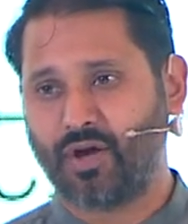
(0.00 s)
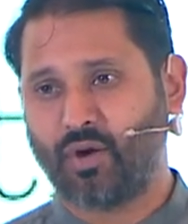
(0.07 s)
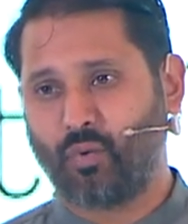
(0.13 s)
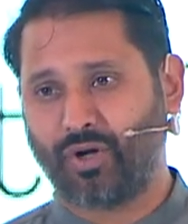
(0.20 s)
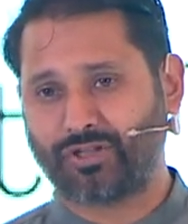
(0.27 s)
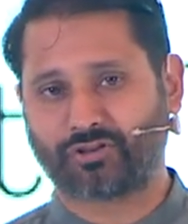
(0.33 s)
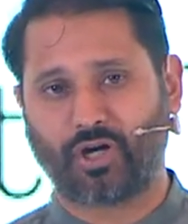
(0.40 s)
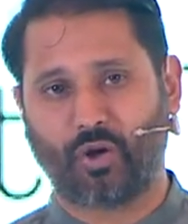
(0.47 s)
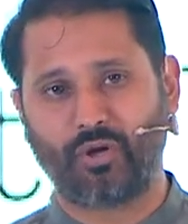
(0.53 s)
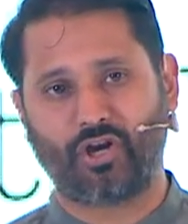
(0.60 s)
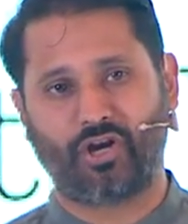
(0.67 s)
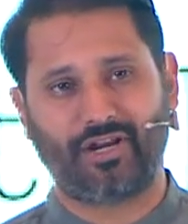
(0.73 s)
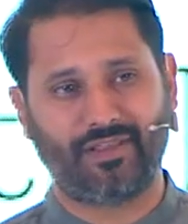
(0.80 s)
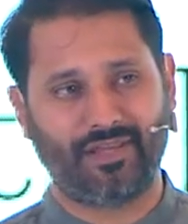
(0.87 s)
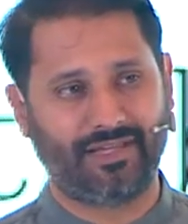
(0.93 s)
what's going
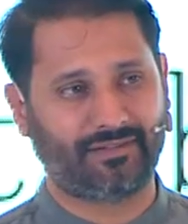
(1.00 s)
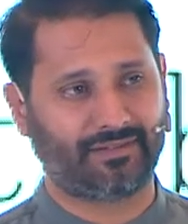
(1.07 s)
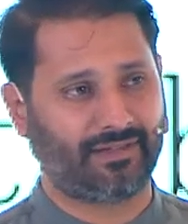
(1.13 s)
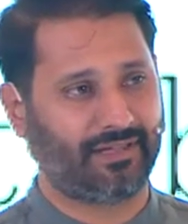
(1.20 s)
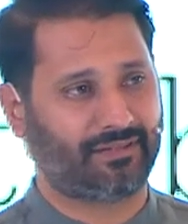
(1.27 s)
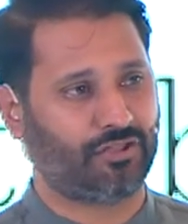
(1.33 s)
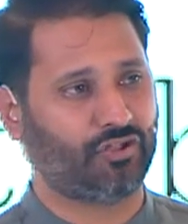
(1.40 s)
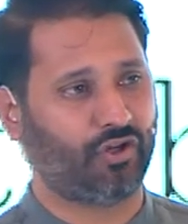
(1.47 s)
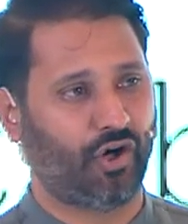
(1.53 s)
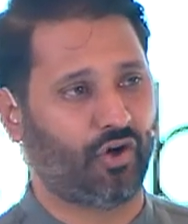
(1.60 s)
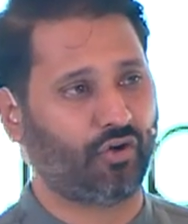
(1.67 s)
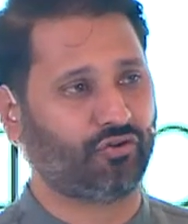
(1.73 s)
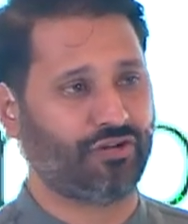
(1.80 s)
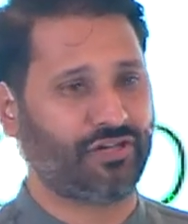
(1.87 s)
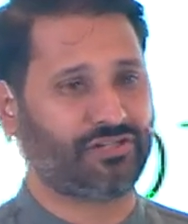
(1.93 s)
on in the internet in your
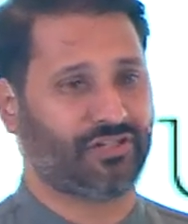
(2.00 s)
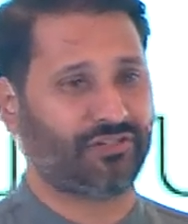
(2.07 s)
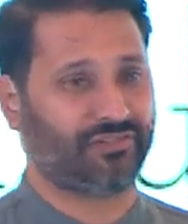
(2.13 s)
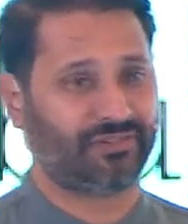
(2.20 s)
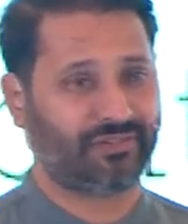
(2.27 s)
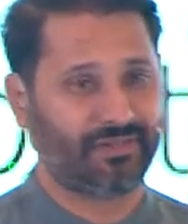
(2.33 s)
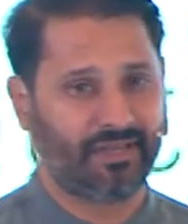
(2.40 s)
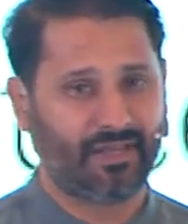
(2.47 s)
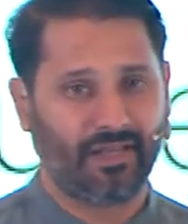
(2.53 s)
own regions.